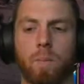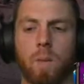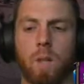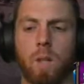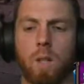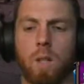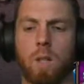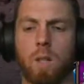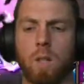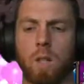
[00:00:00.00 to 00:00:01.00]
Okay, let's
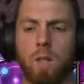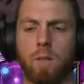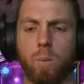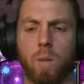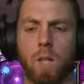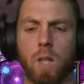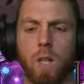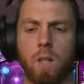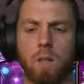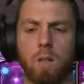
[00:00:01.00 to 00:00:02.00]
see if we
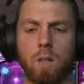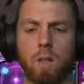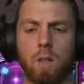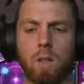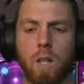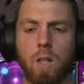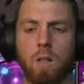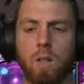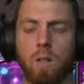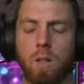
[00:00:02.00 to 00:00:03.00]
can get
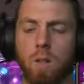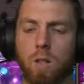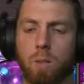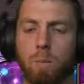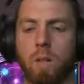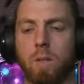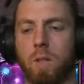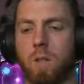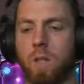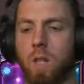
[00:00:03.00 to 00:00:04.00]
no debuffs.
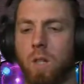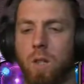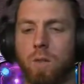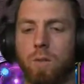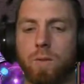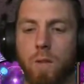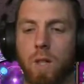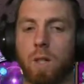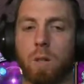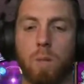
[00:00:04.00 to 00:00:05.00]
Can you
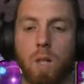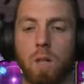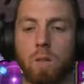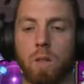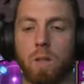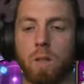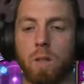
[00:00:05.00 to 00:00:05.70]
freaking believe it?